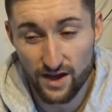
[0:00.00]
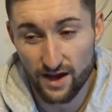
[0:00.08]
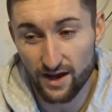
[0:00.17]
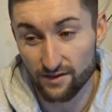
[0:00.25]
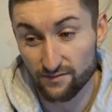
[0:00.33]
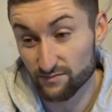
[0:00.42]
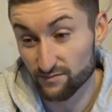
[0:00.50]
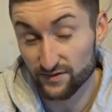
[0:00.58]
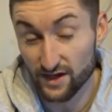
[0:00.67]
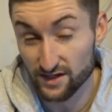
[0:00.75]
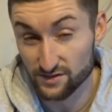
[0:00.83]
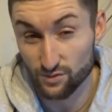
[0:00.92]
and
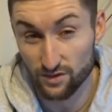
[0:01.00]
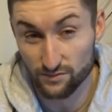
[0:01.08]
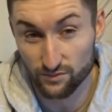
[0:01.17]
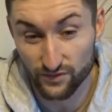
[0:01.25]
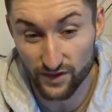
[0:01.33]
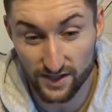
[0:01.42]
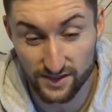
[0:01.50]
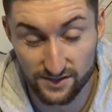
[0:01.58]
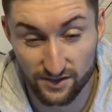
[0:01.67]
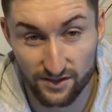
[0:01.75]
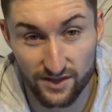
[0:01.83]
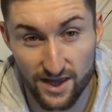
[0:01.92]
that is
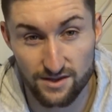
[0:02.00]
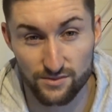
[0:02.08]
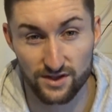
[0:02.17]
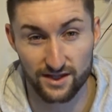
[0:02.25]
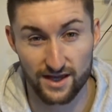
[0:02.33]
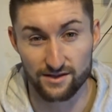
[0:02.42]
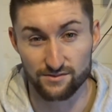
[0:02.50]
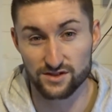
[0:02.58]
like the aim of the game.